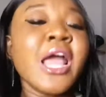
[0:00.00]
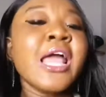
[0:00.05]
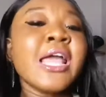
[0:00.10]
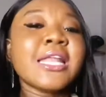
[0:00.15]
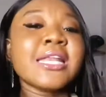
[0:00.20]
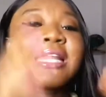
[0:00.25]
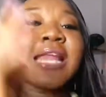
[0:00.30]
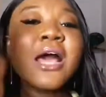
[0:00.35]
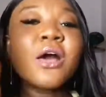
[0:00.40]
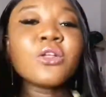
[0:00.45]

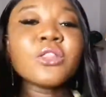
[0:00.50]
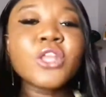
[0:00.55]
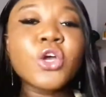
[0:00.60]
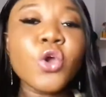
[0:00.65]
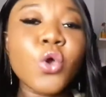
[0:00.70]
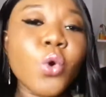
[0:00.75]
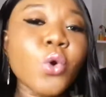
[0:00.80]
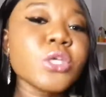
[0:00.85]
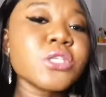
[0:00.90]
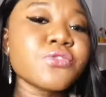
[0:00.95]
Now the
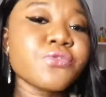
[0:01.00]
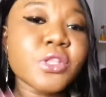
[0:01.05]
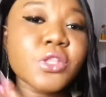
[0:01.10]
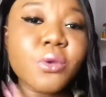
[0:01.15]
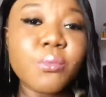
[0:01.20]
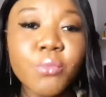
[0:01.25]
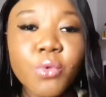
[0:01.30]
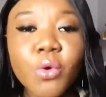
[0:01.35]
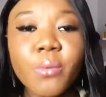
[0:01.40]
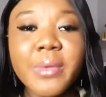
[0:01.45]
goals for the
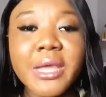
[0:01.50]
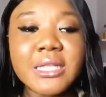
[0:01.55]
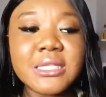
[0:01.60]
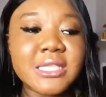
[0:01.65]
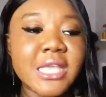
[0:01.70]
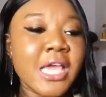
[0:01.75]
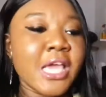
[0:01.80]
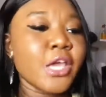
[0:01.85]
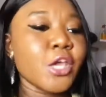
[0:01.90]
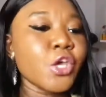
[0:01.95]
moment,
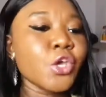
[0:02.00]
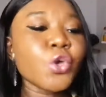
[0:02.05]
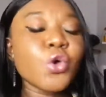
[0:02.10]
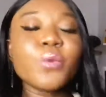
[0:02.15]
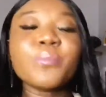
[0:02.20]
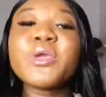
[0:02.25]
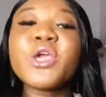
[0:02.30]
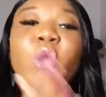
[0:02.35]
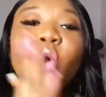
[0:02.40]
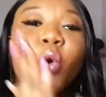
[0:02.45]
it could
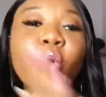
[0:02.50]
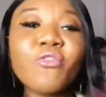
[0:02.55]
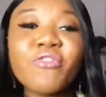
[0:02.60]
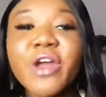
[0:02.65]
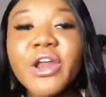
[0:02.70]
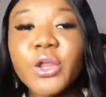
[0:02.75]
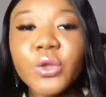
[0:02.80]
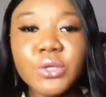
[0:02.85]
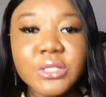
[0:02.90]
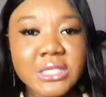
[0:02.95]
be
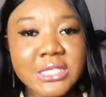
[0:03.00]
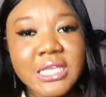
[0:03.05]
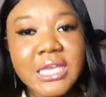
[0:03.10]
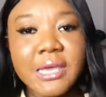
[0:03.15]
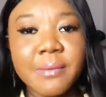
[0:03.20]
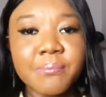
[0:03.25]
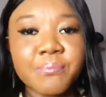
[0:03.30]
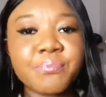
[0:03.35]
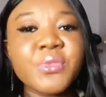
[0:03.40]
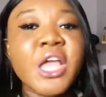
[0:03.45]
over your
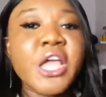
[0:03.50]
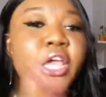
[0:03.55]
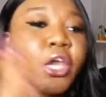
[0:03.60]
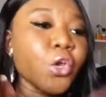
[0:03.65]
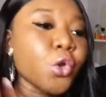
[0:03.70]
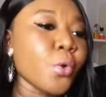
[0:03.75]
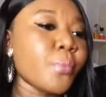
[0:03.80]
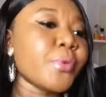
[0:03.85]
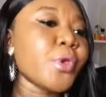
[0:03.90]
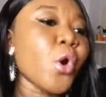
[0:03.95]
team, it
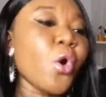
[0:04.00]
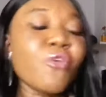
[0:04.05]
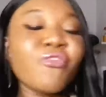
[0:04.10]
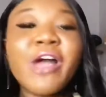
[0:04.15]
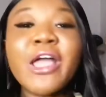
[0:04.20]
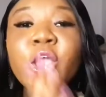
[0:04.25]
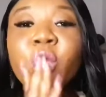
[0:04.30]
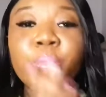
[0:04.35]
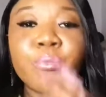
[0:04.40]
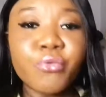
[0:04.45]
could be over
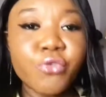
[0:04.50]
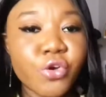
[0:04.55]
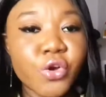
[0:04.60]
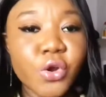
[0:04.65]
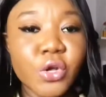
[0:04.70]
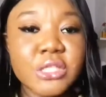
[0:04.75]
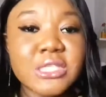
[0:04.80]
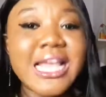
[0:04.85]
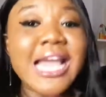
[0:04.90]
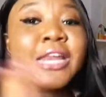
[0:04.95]
your
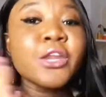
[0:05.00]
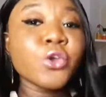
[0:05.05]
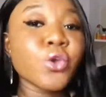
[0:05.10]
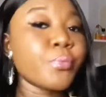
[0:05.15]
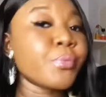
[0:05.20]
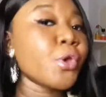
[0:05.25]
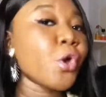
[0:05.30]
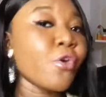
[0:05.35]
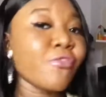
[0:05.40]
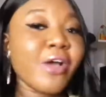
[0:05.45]
product, and it could
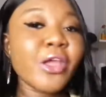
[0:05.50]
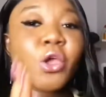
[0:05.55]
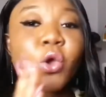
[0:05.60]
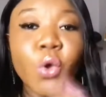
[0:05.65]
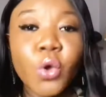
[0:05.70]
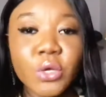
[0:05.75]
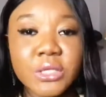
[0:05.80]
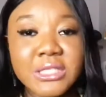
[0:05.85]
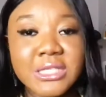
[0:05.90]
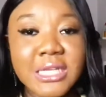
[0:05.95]
be over your
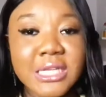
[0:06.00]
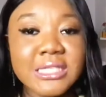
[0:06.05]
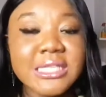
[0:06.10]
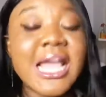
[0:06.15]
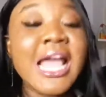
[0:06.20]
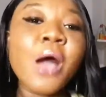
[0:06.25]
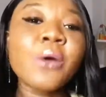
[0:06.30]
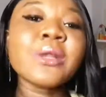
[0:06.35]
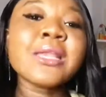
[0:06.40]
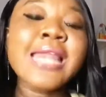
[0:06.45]
content.
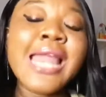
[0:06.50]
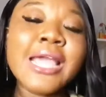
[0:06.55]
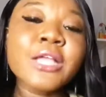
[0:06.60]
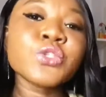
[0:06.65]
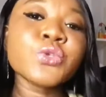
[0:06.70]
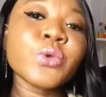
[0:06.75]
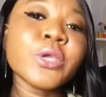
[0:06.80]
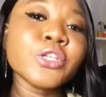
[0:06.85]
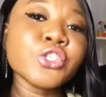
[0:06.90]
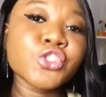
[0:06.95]
I would like
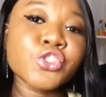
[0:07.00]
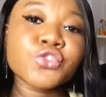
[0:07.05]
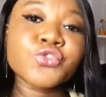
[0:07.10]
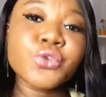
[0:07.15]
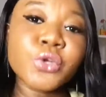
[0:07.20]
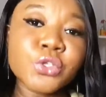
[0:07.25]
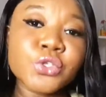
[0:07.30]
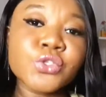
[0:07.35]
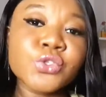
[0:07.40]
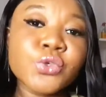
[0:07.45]
to
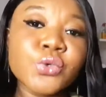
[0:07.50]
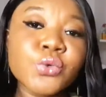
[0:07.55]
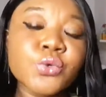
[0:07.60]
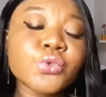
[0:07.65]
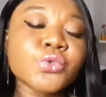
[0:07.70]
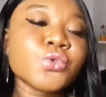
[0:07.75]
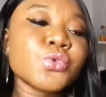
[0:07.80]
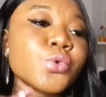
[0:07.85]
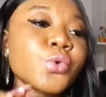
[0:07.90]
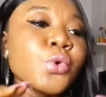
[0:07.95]
instruct you
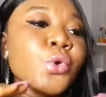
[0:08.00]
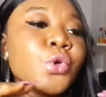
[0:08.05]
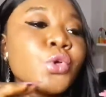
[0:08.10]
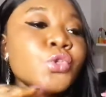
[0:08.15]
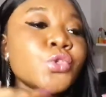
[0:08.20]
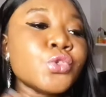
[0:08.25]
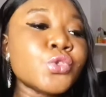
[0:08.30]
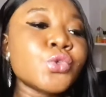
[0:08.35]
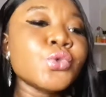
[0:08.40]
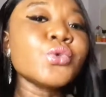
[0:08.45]
to
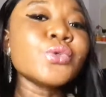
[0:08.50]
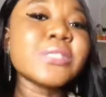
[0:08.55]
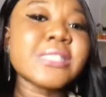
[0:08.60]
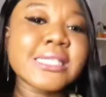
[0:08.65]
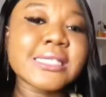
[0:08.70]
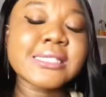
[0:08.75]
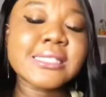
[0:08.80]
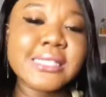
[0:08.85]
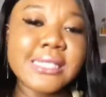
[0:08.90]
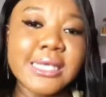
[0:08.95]
do
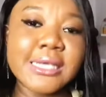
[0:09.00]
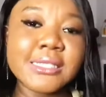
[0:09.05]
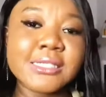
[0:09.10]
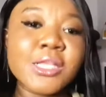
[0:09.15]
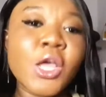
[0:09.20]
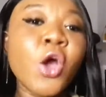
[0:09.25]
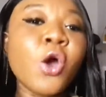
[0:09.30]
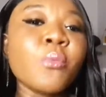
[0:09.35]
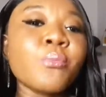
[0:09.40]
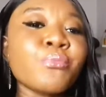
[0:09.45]
these things.
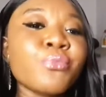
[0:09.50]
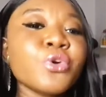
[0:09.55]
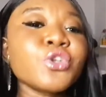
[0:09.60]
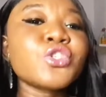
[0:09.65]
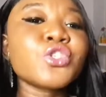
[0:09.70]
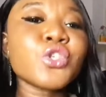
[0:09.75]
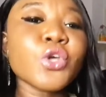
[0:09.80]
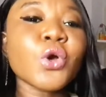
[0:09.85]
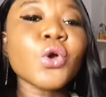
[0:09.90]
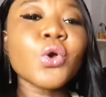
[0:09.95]

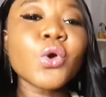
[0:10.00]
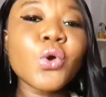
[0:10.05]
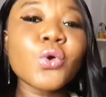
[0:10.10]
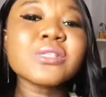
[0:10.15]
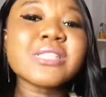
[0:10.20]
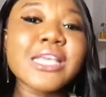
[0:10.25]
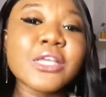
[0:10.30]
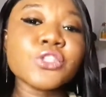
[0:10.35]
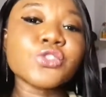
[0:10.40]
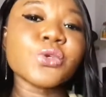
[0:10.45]
Put your goals
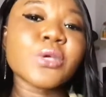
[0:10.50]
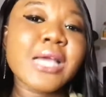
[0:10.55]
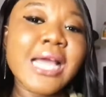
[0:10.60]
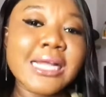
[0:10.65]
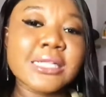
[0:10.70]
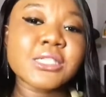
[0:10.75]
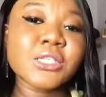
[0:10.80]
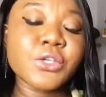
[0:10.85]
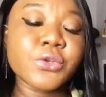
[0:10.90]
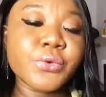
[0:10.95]
into
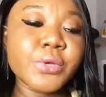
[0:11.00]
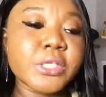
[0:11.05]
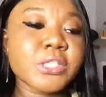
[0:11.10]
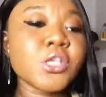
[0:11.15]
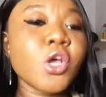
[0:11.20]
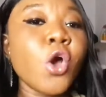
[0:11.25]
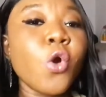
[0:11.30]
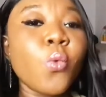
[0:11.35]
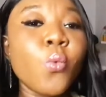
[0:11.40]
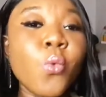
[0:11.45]
categories.
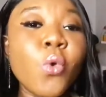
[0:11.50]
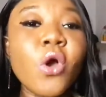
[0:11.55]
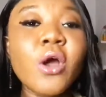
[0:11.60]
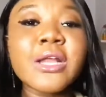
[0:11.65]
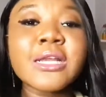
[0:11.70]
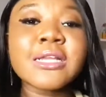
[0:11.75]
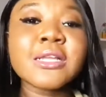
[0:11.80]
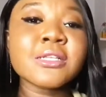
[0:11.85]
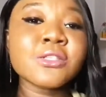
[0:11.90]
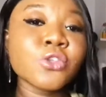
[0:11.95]

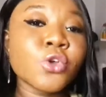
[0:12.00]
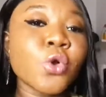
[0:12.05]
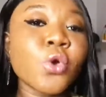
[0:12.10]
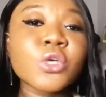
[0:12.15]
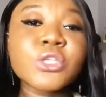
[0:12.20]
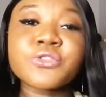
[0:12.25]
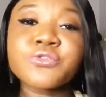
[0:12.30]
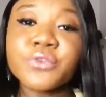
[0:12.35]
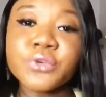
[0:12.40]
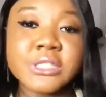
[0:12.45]
1,
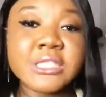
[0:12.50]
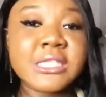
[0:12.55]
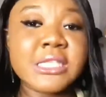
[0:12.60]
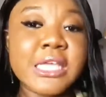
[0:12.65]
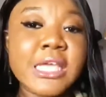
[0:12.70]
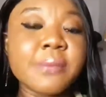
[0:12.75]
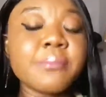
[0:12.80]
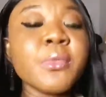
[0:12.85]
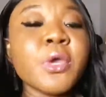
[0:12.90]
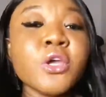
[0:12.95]
goals for
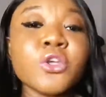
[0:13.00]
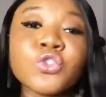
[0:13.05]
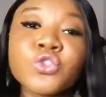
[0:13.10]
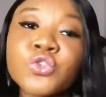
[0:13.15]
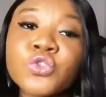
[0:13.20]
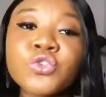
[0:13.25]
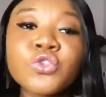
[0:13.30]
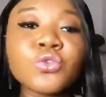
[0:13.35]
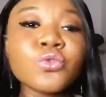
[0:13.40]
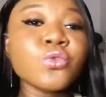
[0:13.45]
team.
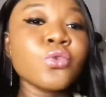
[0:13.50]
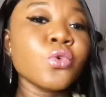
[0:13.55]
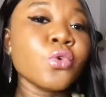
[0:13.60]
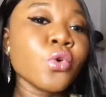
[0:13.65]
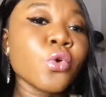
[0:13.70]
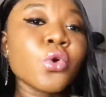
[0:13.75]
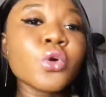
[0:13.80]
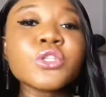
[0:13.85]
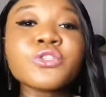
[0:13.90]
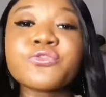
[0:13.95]
2,
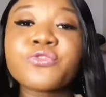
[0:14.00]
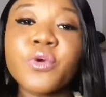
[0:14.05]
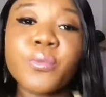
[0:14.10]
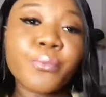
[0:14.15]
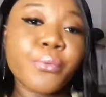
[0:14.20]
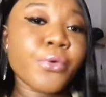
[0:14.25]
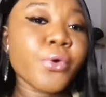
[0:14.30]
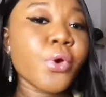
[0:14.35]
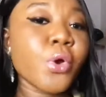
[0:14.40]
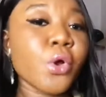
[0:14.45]
goals for
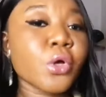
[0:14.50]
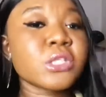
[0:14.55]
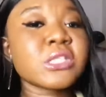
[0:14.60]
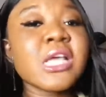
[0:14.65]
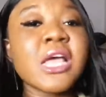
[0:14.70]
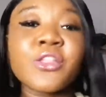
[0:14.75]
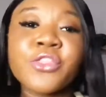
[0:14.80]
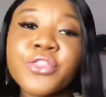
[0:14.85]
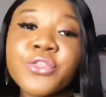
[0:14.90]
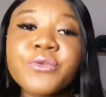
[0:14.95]
product.
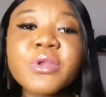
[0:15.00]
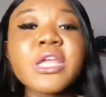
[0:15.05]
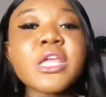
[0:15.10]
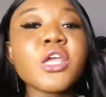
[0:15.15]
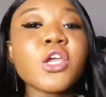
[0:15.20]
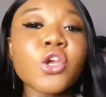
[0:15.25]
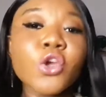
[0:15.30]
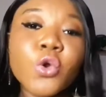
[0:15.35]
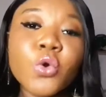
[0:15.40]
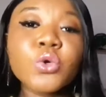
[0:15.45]
3,
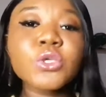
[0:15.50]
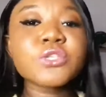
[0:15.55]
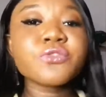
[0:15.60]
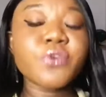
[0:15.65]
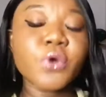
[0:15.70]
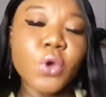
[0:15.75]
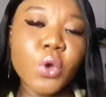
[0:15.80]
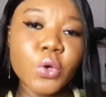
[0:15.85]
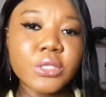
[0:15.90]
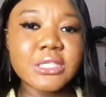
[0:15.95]
goals for
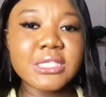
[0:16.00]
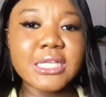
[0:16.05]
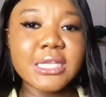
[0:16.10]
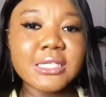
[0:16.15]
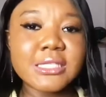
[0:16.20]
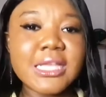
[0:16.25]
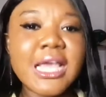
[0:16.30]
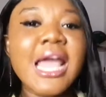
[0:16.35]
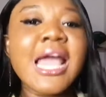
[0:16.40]
content.